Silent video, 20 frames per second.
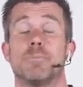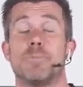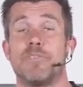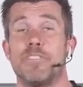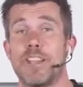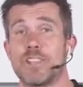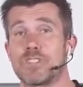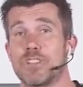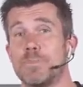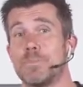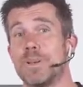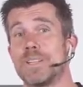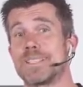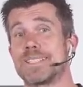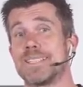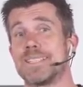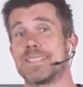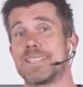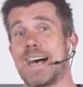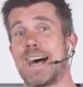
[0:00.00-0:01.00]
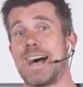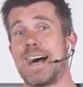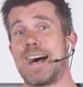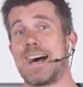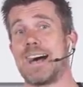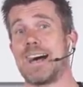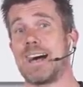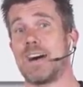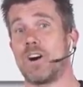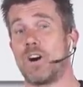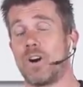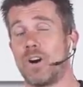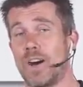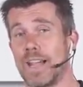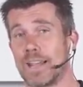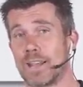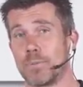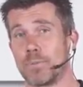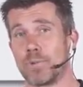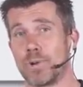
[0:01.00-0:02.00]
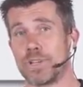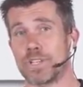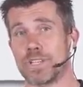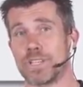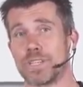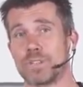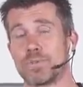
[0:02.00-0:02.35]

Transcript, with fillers: factory pistons are high compression,